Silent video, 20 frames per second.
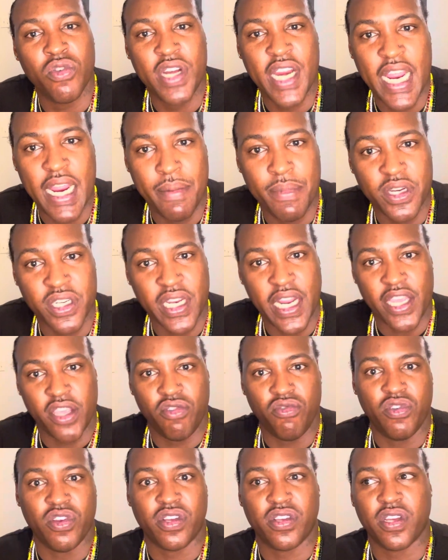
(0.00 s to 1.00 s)
damage. Like you
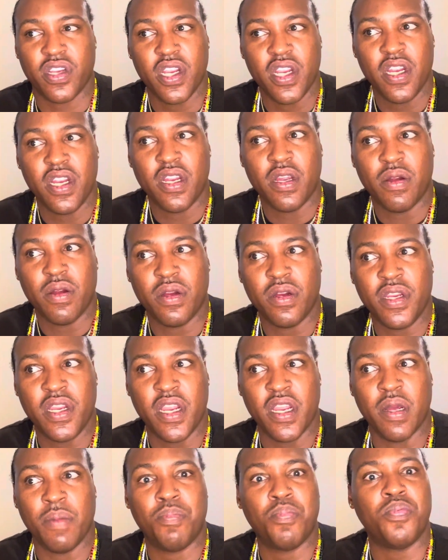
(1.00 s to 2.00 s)
just,
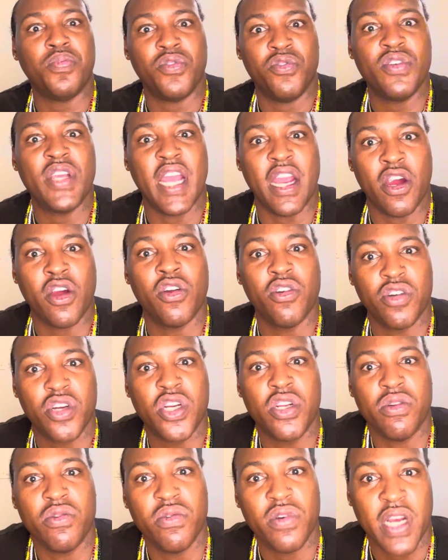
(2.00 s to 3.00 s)
yeah, you got hurt
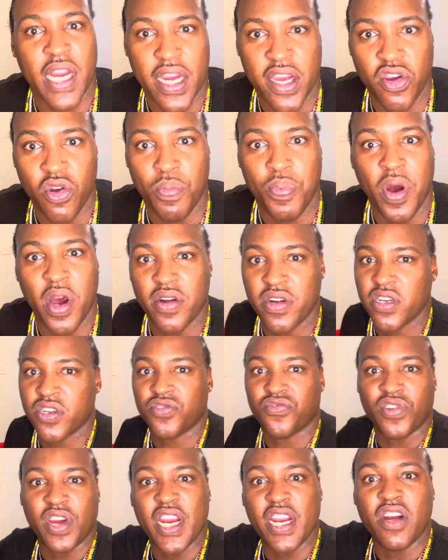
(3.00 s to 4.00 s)
too. Like your partners
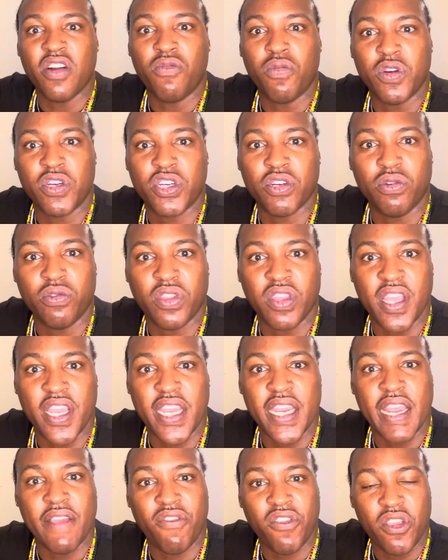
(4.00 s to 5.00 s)
ran off with your
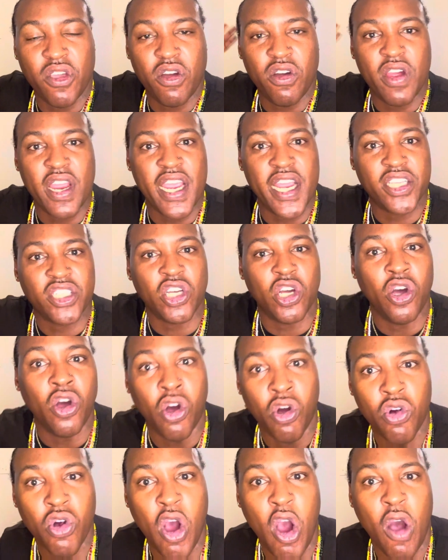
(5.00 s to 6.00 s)
thing after y'all had your
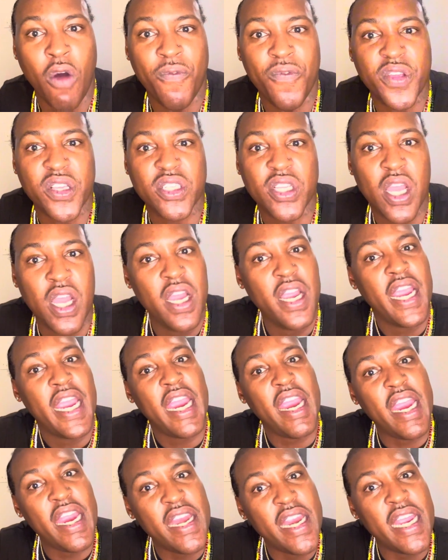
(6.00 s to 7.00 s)
own office
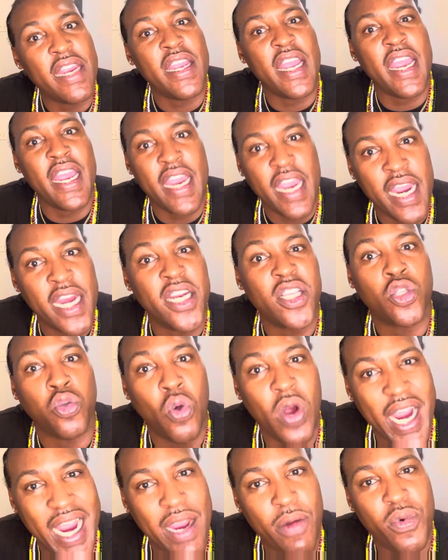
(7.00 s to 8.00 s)

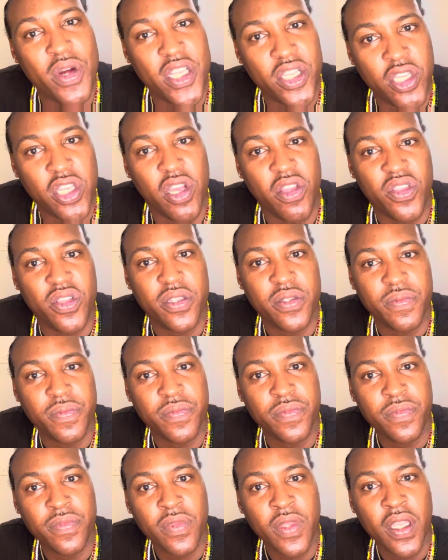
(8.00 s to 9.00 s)
intertwined with each other.
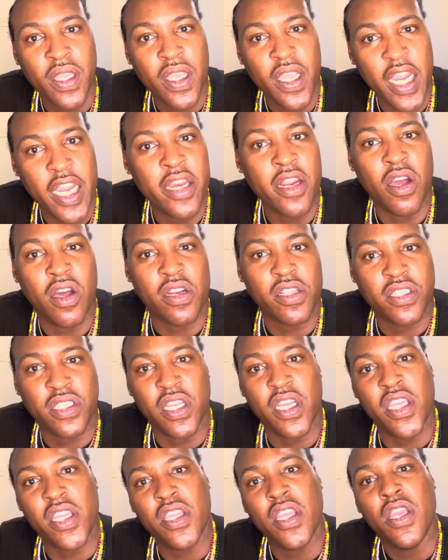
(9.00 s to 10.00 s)
And all of a
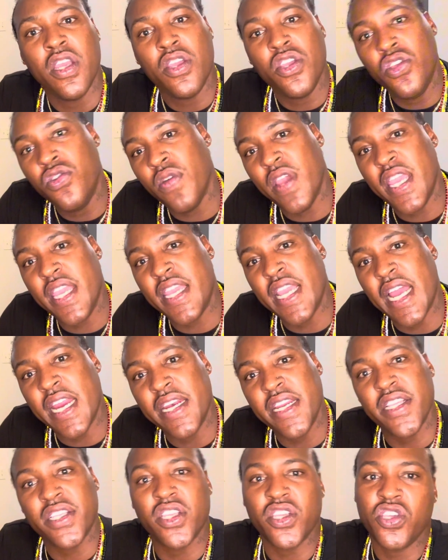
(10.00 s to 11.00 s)
sudden, you ain't got
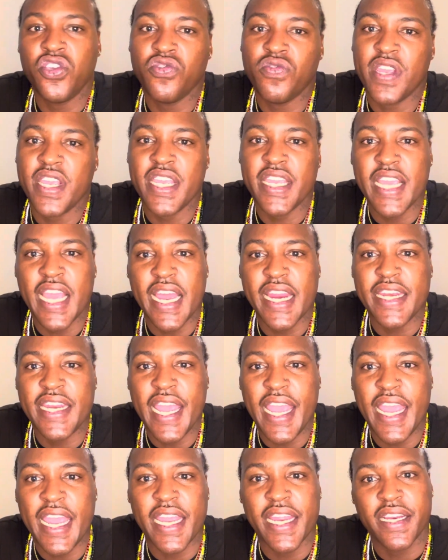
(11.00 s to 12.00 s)
this or you ain't got
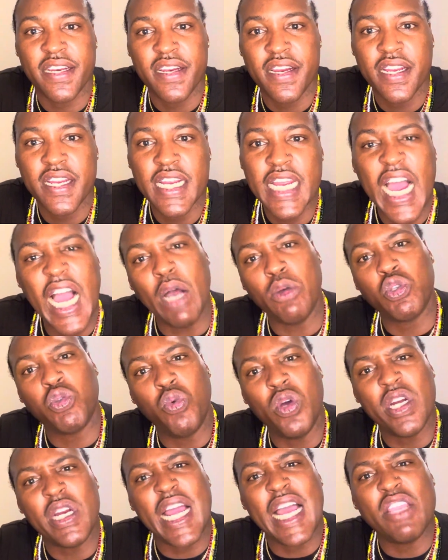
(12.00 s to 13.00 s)
that. I was
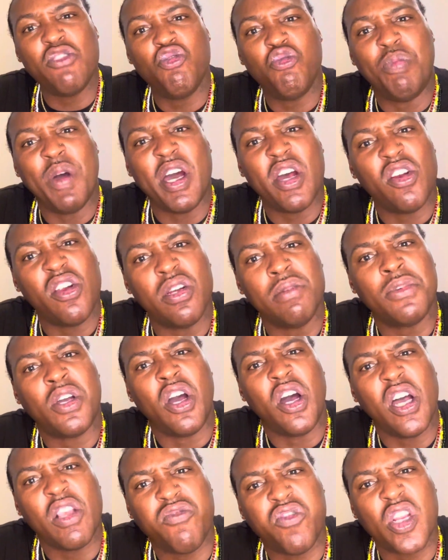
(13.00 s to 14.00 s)
wondering how you bought on
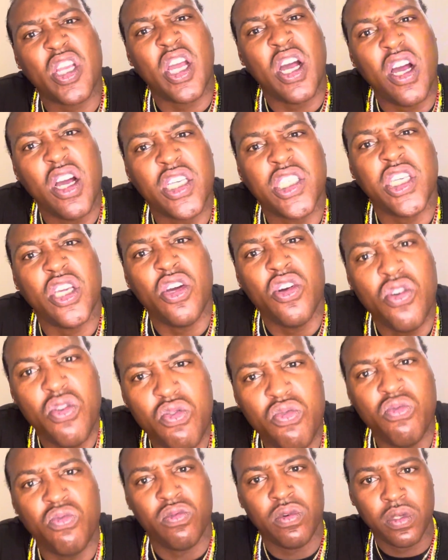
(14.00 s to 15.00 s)
cars for the car
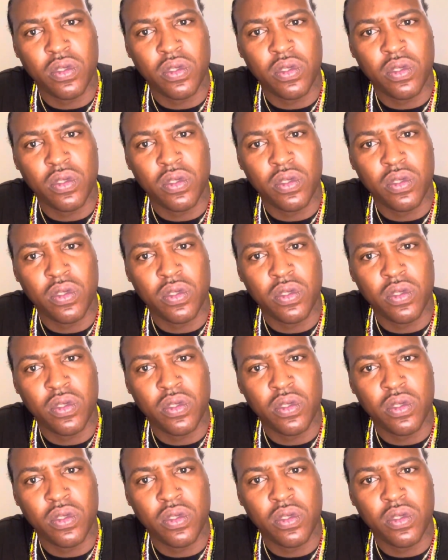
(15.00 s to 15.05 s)
show.